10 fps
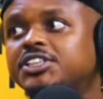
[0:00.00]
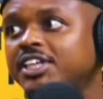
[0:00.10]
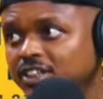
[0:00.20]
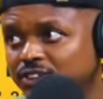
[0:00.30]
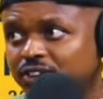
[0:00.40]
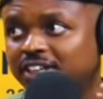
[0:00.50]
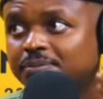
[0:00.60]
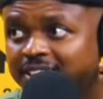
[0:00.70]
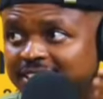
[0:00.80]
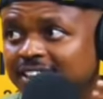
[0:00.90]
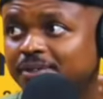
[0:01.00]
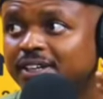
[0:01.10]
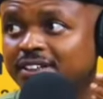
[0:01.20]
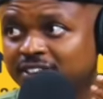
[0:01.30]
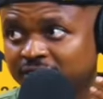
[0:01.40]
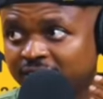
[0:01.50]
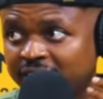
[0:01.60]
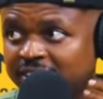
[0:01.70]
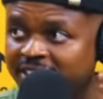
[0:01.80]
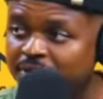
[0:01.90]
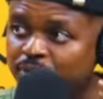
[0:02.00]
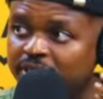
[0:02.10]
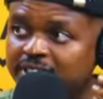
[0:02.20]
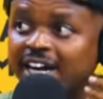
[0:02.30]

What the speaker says: the shades on, keep that same energy, right? The same way